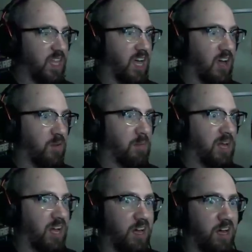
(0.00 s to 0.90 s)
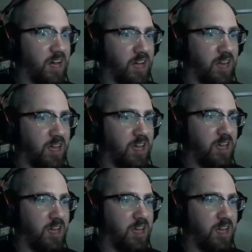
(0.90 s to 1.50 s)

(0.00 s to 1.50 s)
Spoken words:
Oh my god.